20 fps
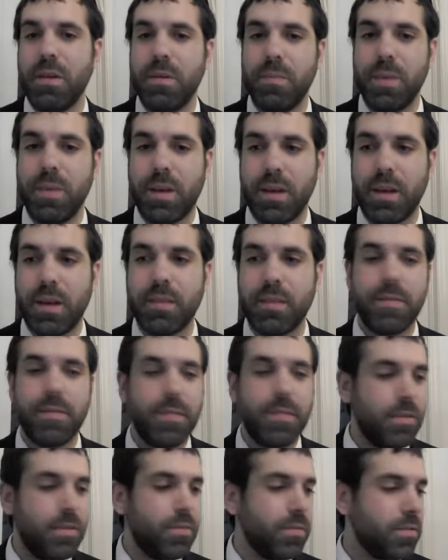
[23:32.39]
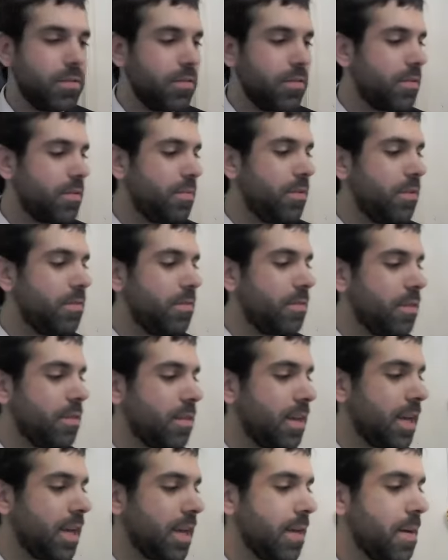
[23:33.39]
because of this, which is a beautiful
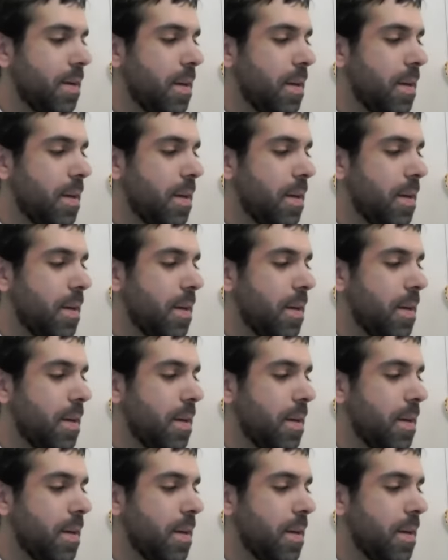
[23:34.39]
thing.